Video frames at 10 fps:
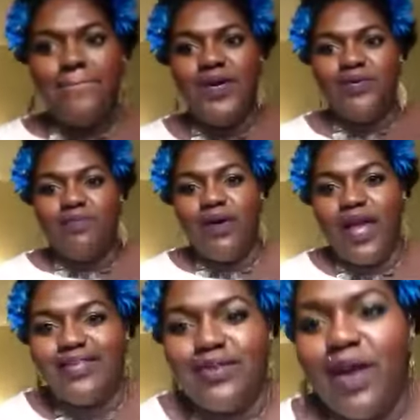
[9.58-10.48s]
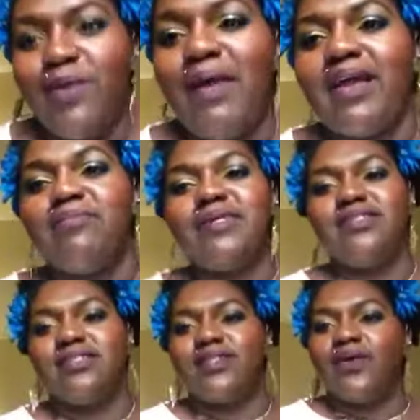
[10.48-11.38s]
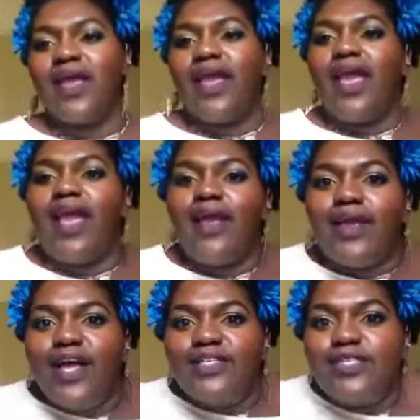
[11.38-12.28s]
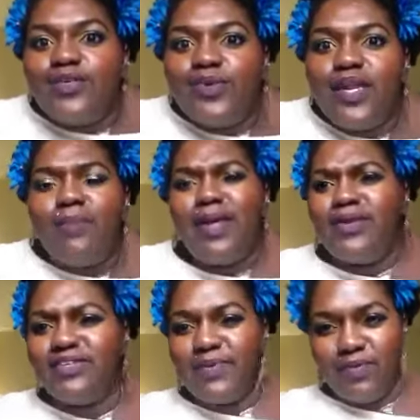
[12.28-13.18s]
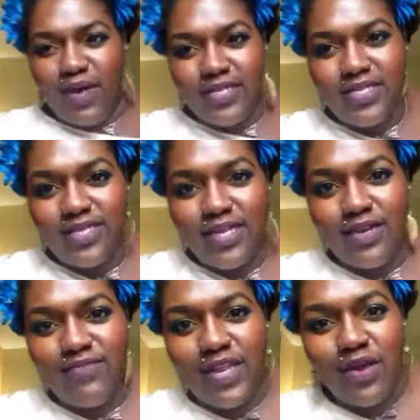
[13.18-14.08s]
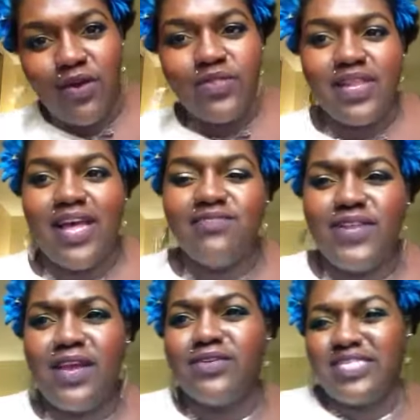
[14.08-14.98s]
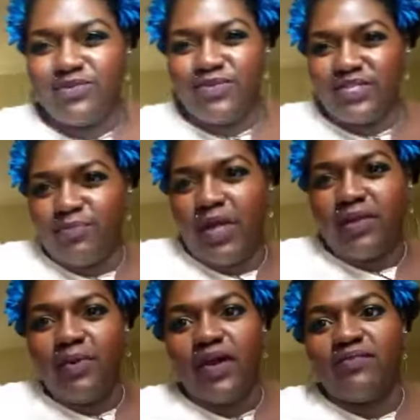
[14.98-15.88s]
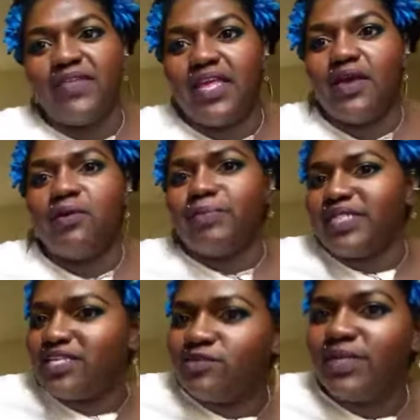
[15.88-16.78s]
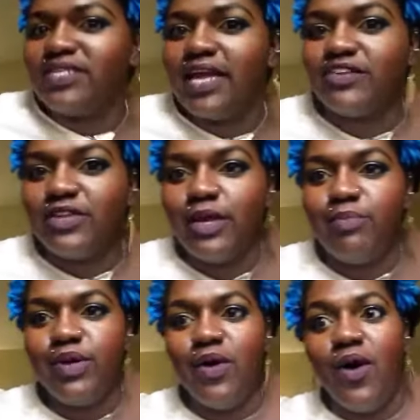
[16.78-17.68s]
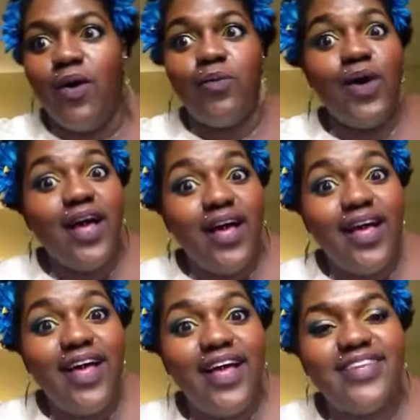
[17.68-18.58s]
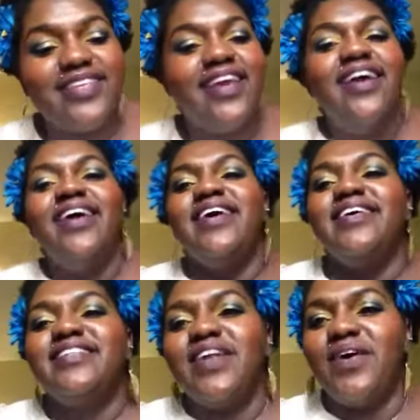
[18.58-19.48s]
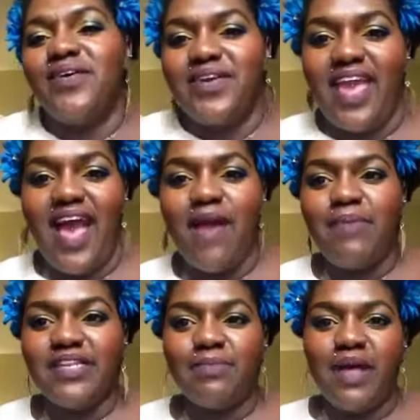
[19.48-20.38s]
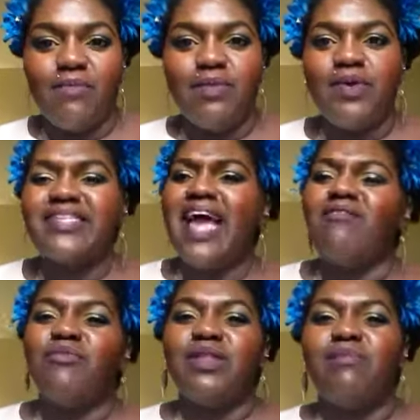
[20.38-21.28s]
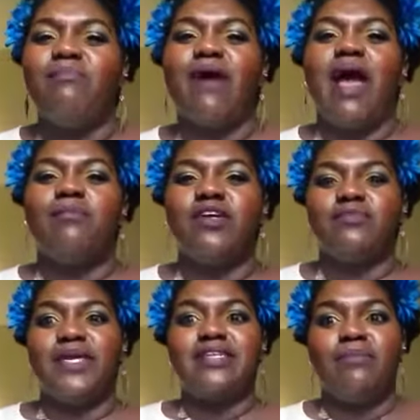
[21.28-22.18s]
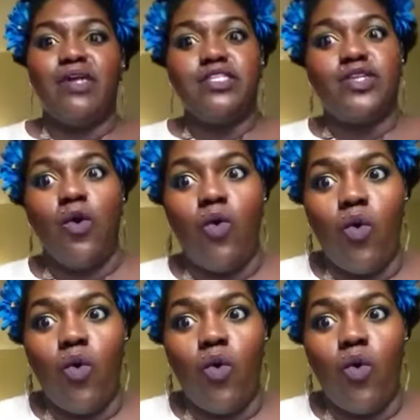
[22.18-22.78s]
Boom! Okay, so now we're back in business. Okay, hey, how you guys doing? I know it's been a while since I did a video, and the last video I did was a Polly Pocket video, but this one is actually a book haul. What? So, yeah, I picked up a couple of books. I haven't really been buying books because I bought so